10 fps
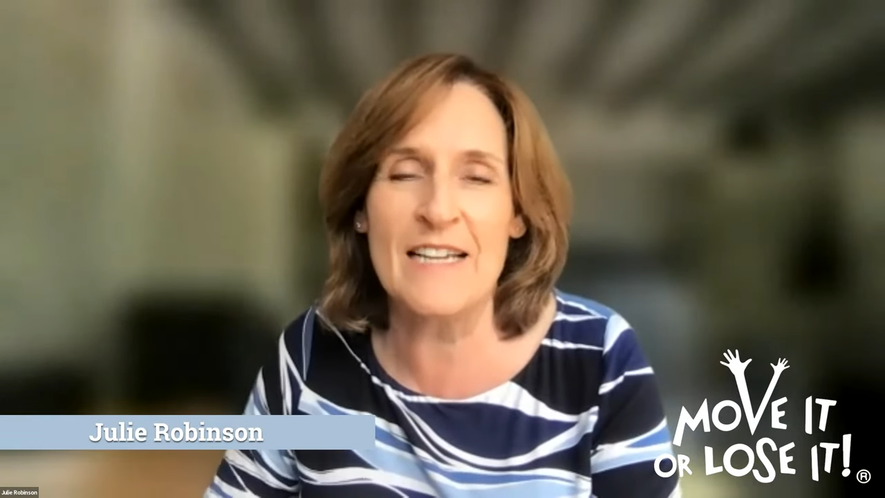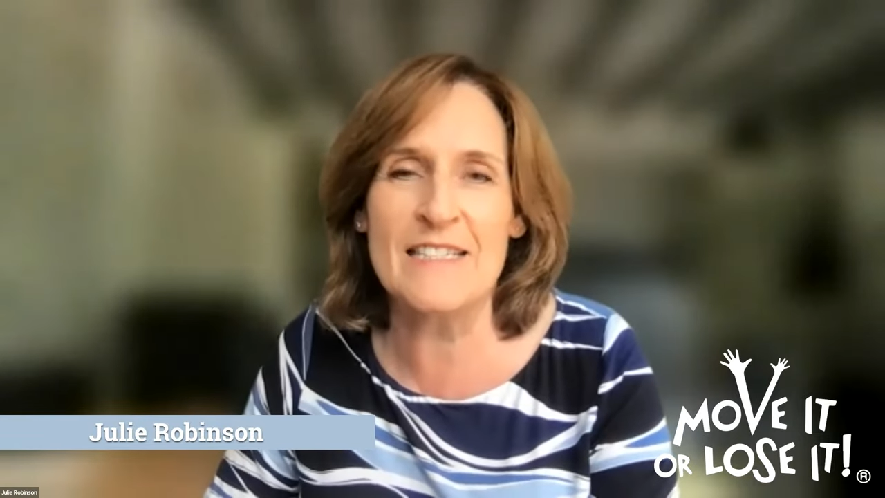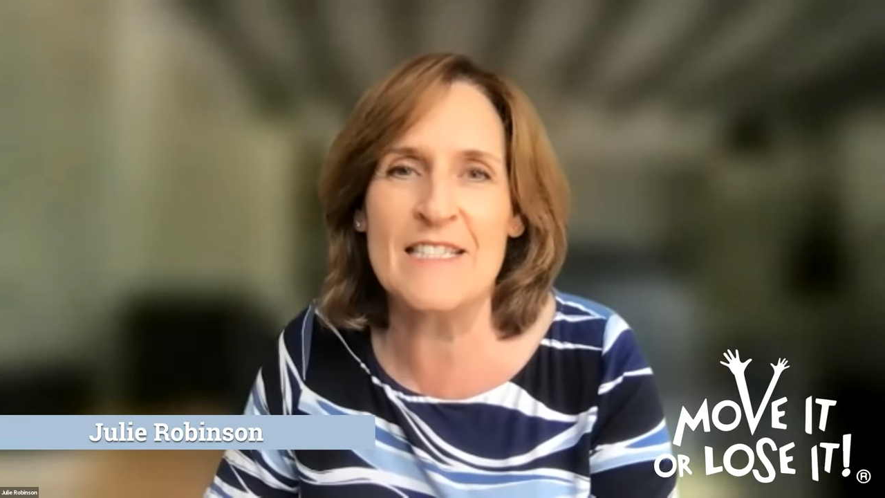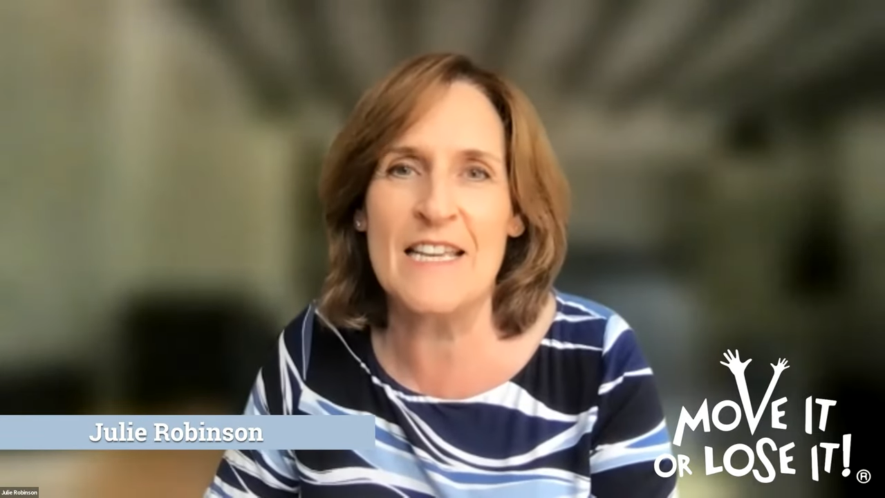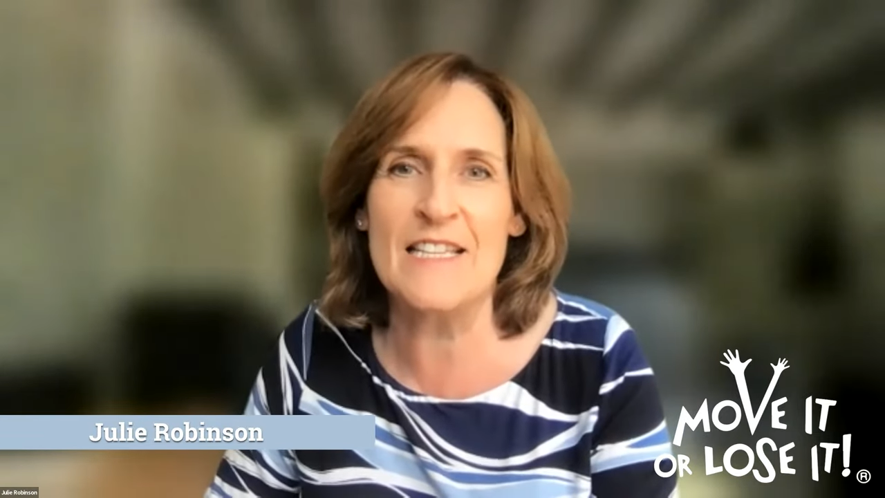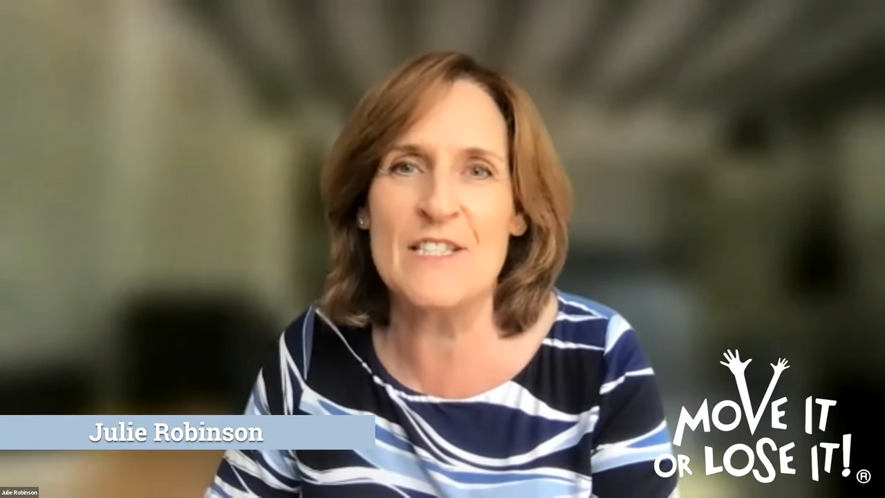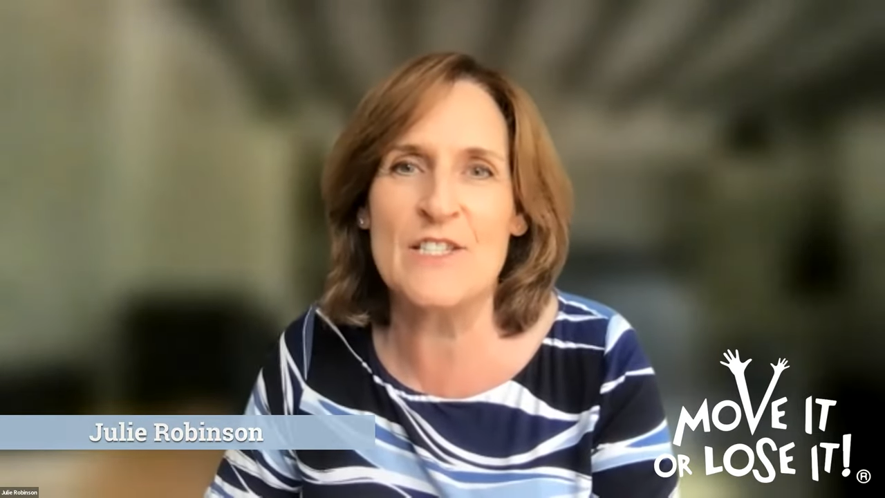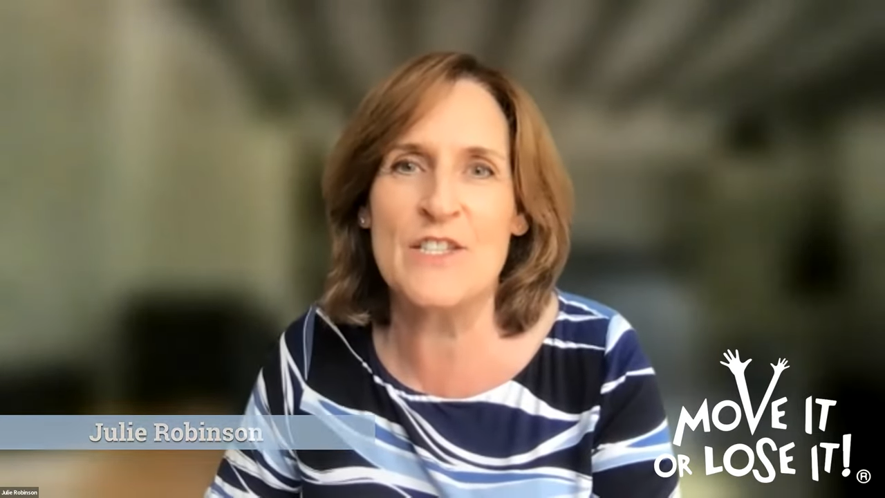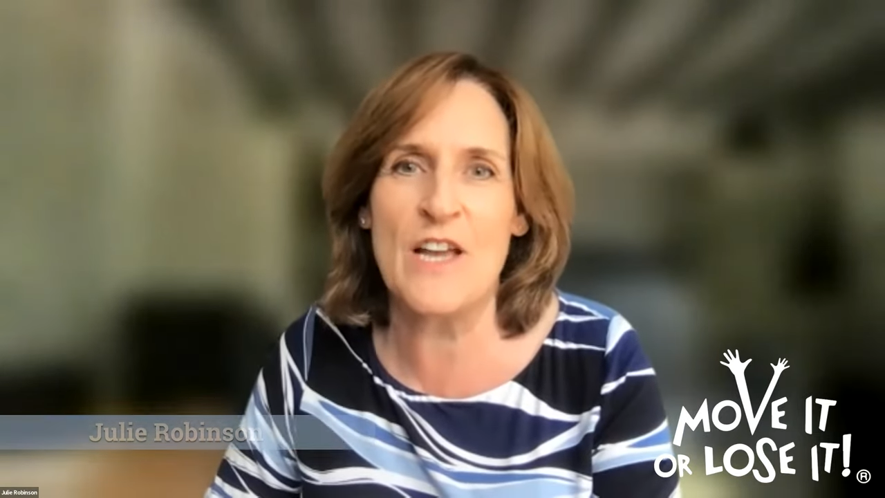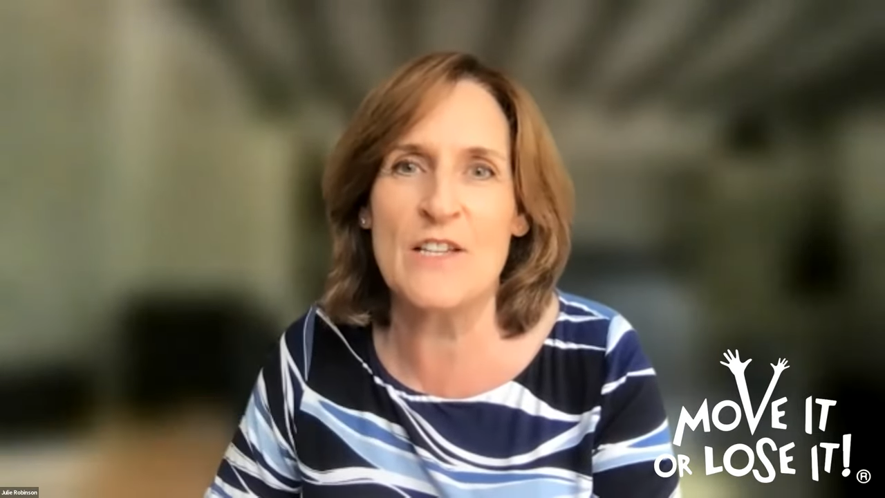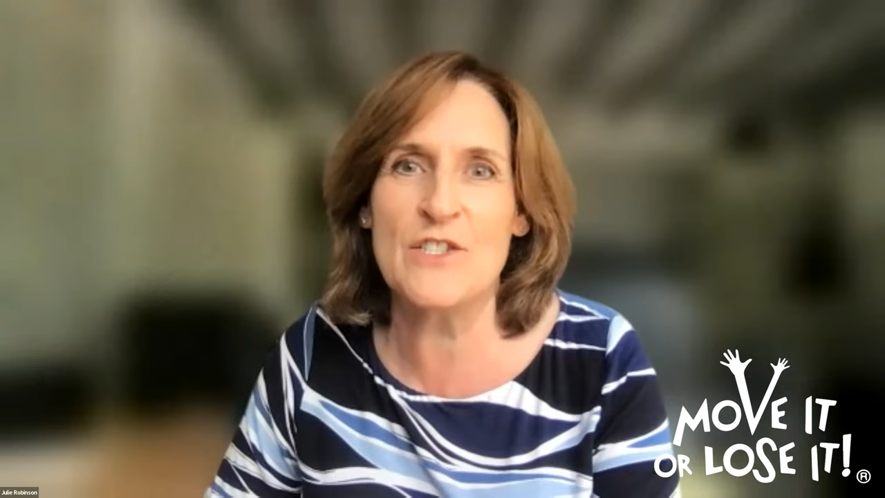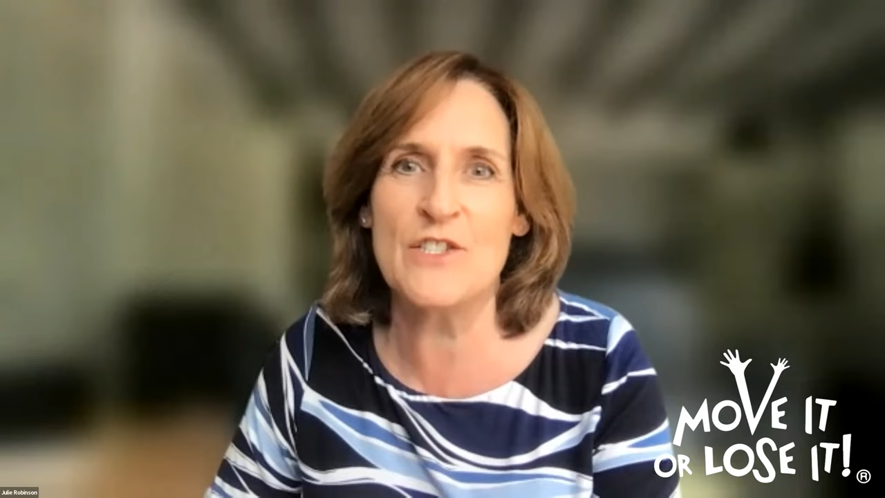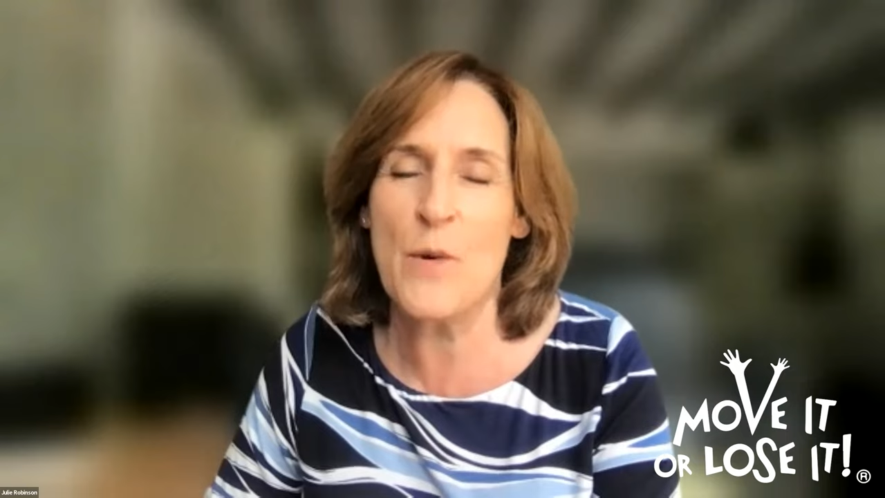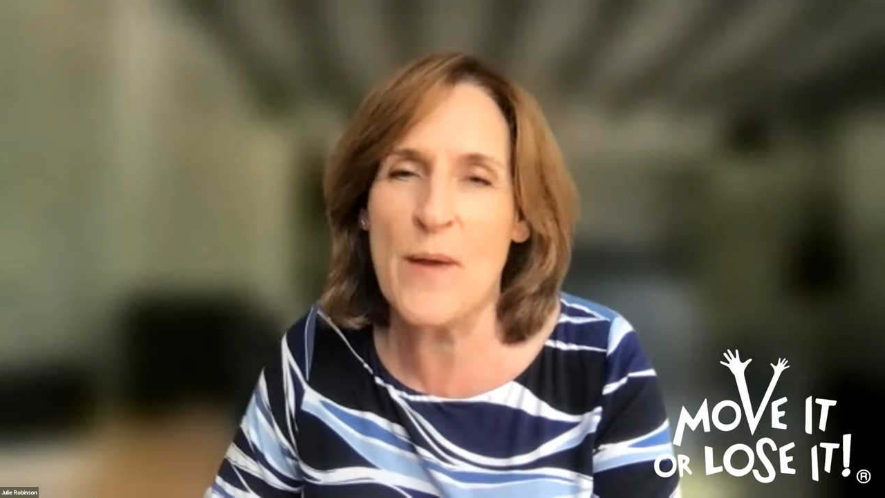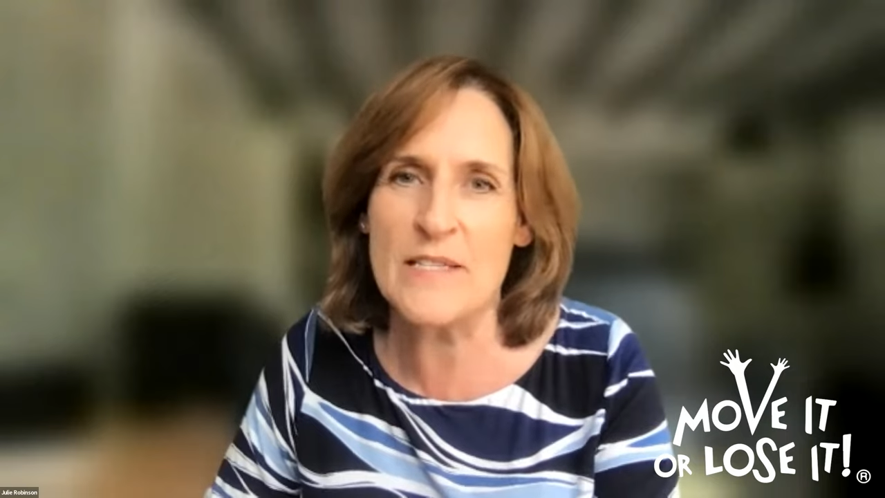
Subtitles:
And it's so